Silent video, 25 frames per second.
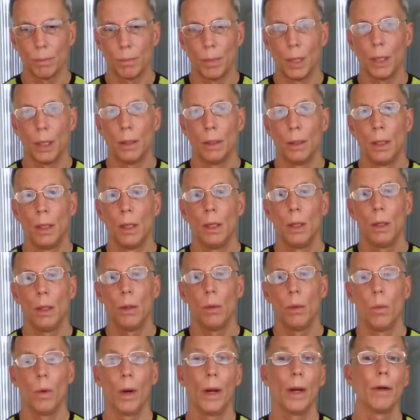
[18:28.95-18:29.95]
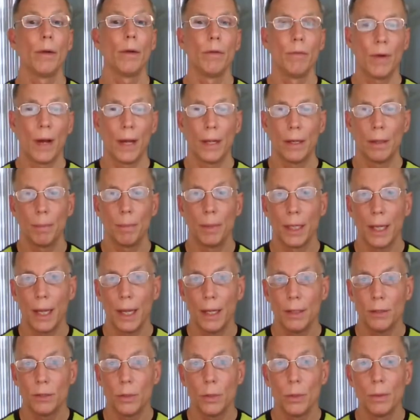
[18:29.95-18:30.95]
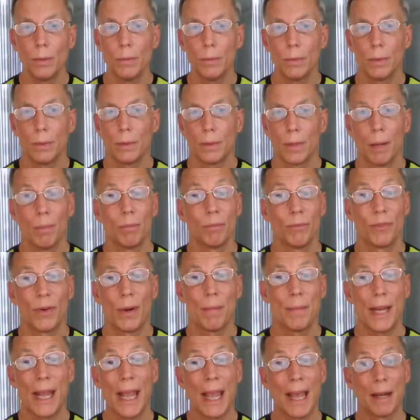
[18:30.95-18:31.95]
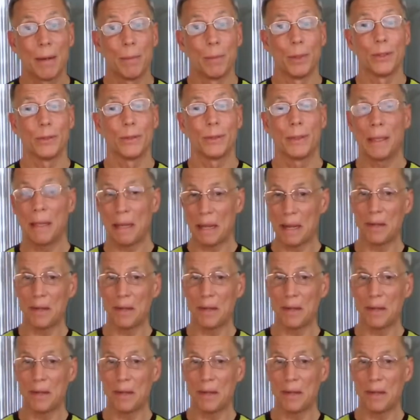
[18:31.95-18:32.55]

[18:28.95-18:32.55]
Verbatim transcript: But where do vitamin K two come from in animals?